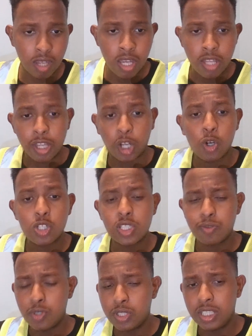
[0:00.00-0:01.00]
The cost of
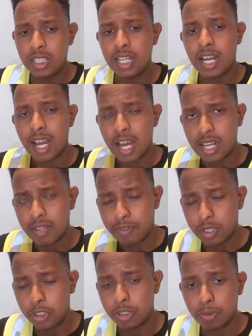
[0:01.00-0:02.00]
using a
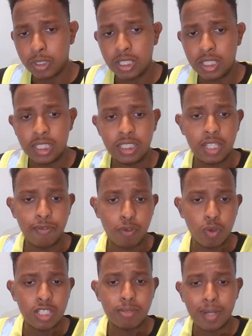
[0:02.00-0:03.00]
foundation model is
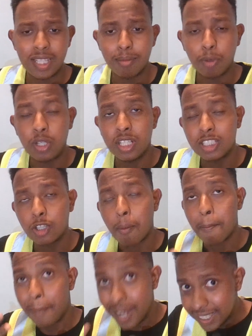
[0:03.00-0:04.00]
influenced by the model's
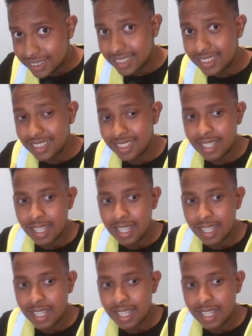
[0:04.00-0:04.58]
complexity